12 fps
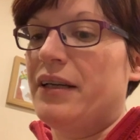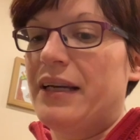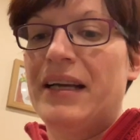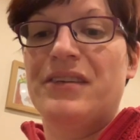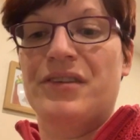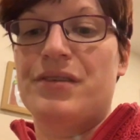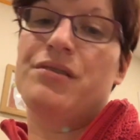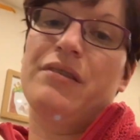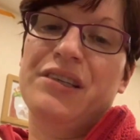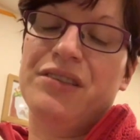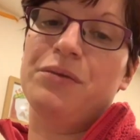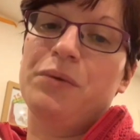and get just
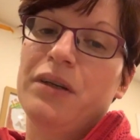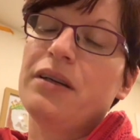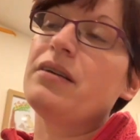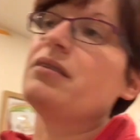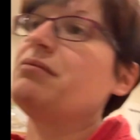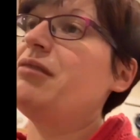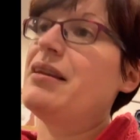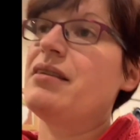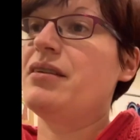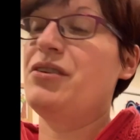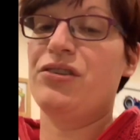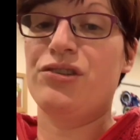stressed at work rather
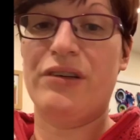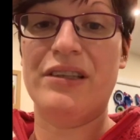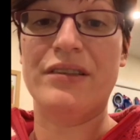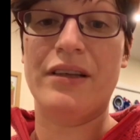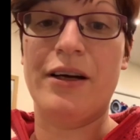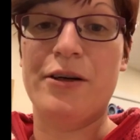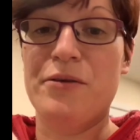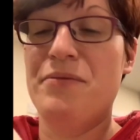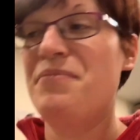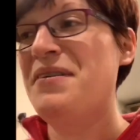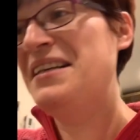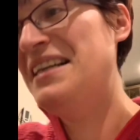than just stressed at
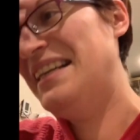home.